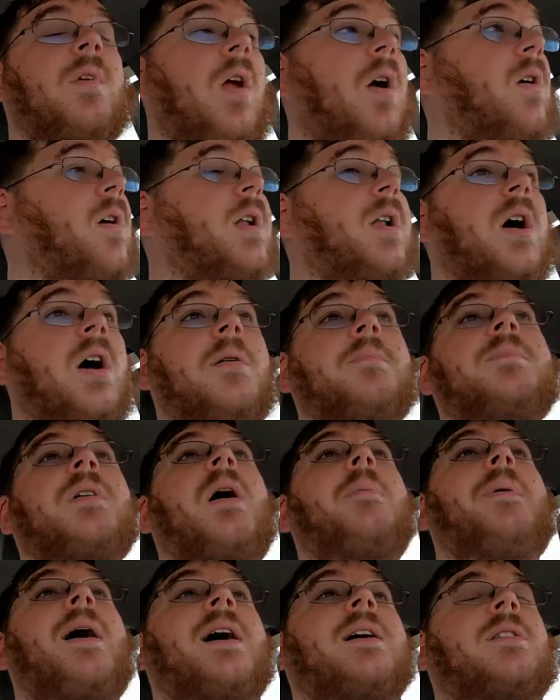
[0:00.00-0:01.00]
Hurried up,
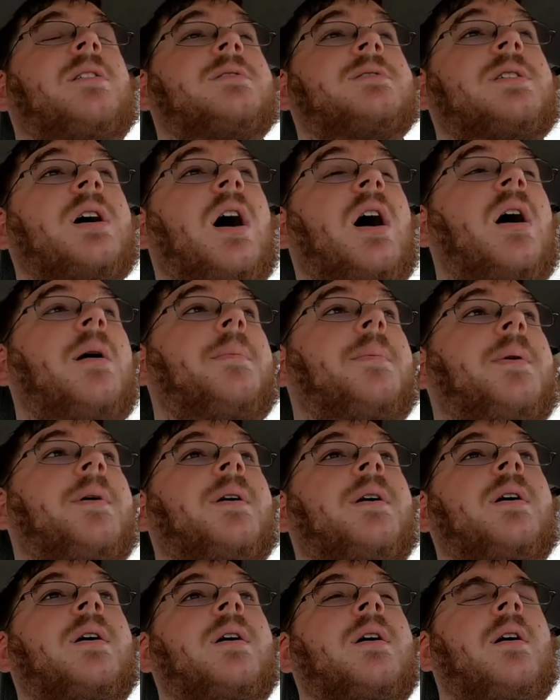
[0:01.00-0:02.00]
got back on top,
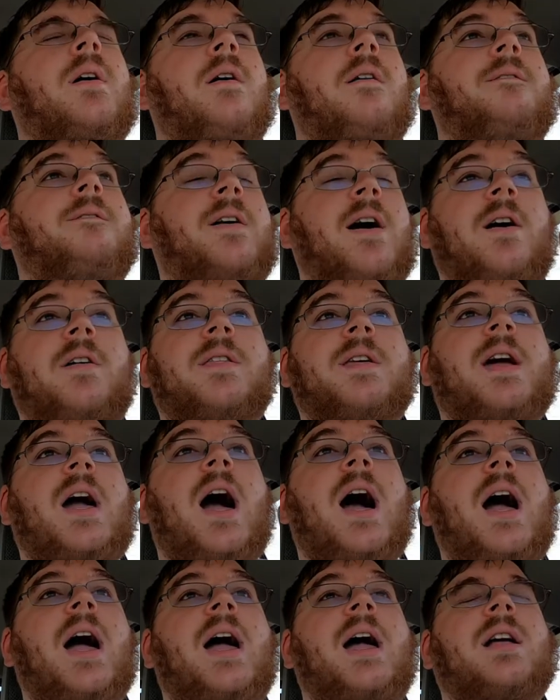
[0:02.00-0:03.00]
found the
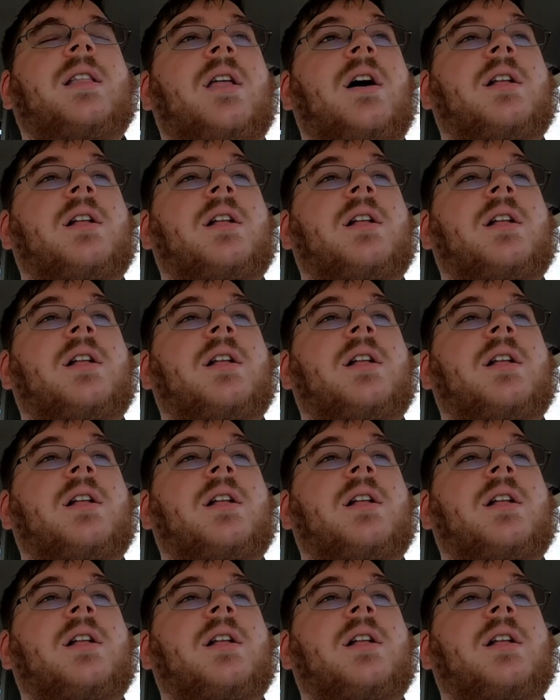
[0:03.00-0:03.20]
kayak.